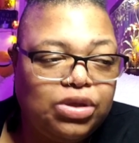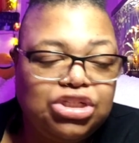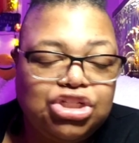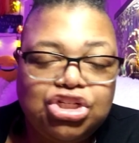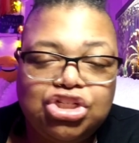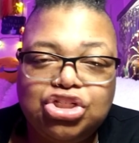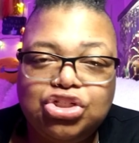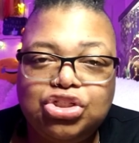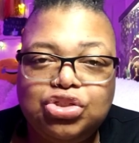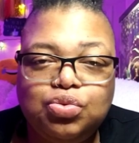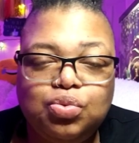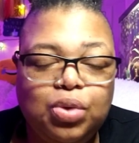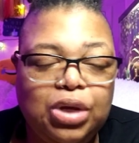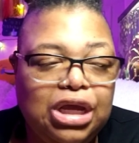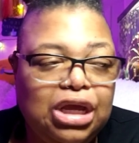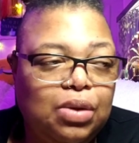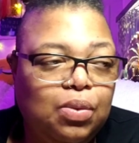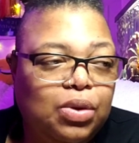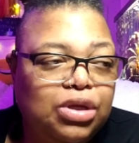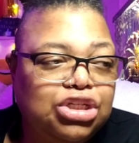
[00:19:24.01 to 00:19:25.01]
We should
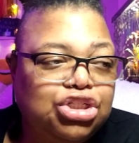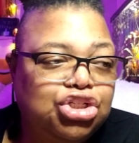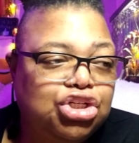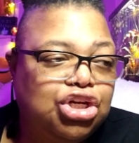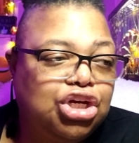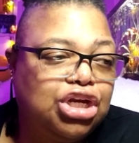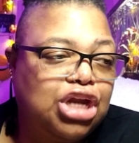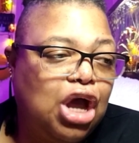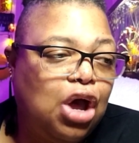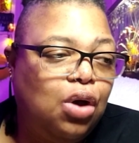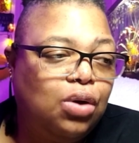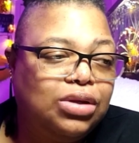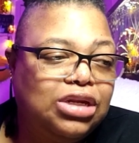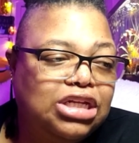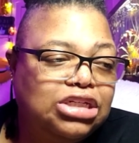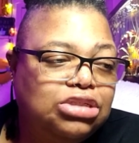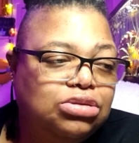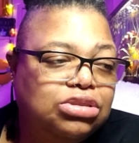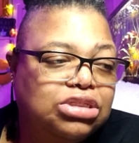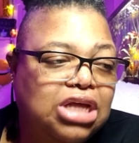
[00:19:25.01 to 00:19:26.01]
have known
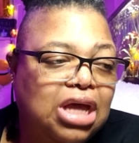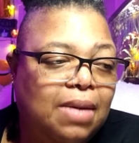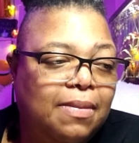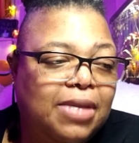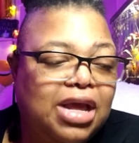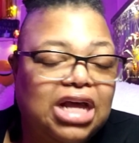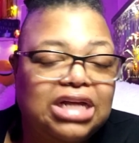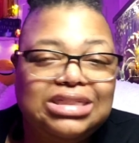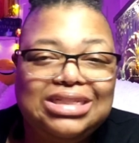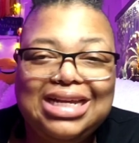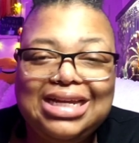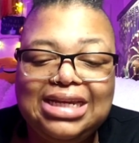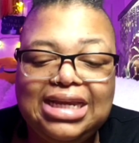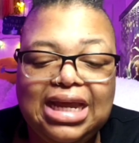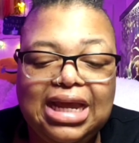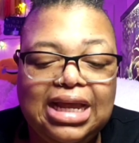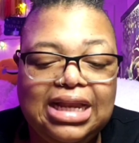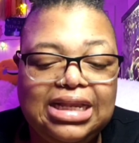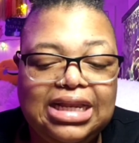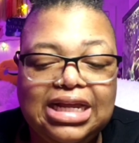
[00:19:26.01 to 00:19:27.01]
this was coming because he
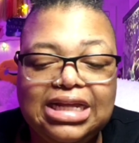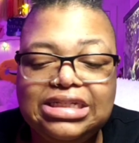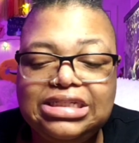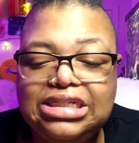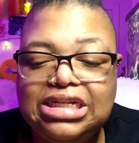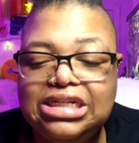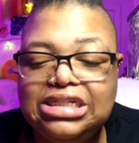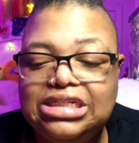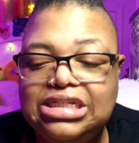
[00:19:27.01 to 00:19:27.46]
did this.